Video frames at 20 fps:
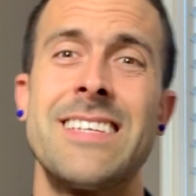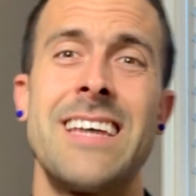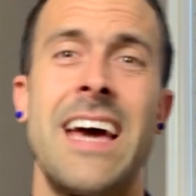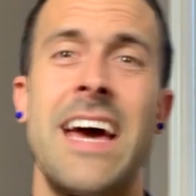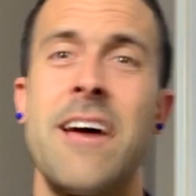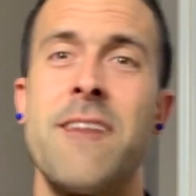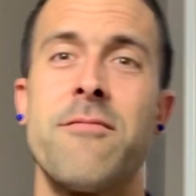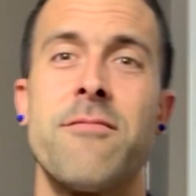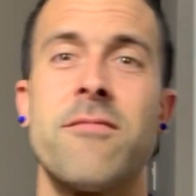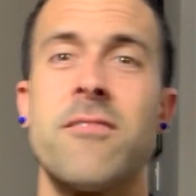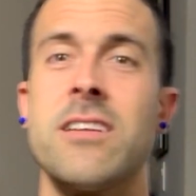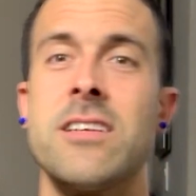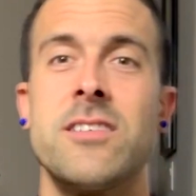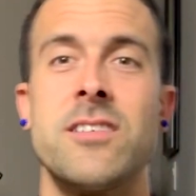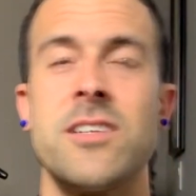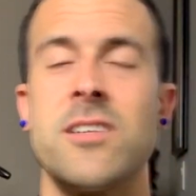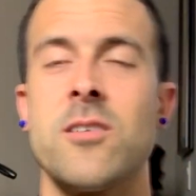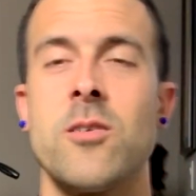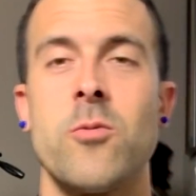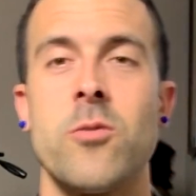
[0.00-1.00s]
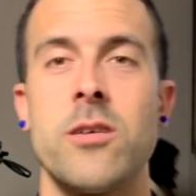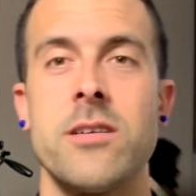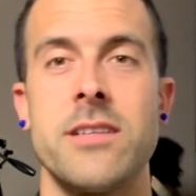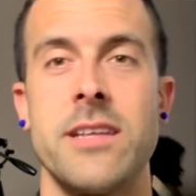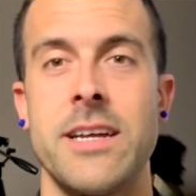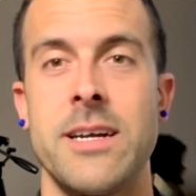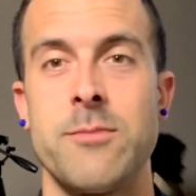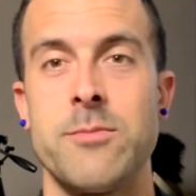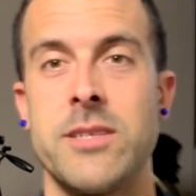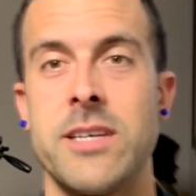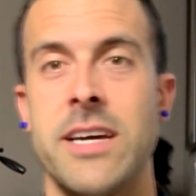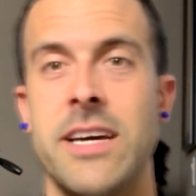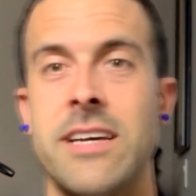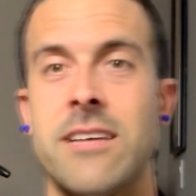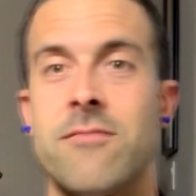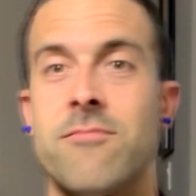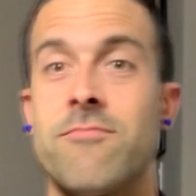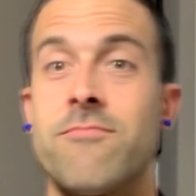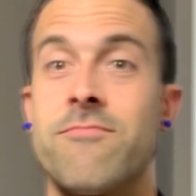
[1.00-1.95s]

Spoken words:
to every single word that I'm saying.